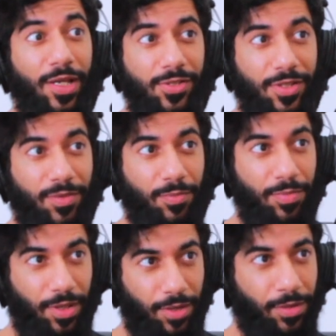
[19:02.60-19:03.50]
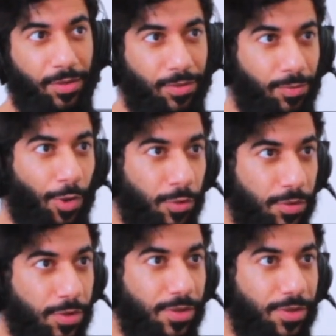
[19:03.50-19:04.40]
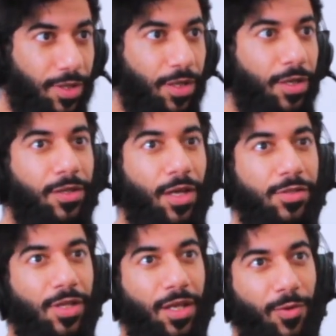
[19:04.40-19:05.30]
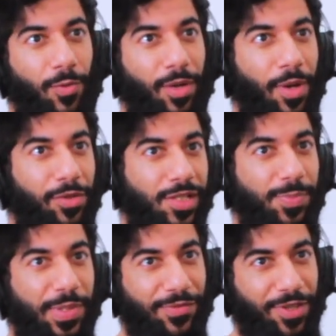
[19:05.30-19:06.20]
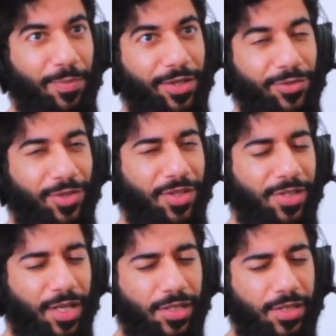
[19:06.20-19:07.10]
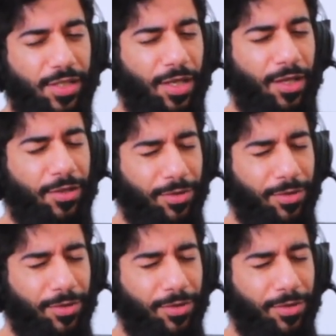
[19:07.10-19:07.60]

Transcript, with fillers: question being posed, yeah, Sheikh, what about this specific matter? And the Sheikh says,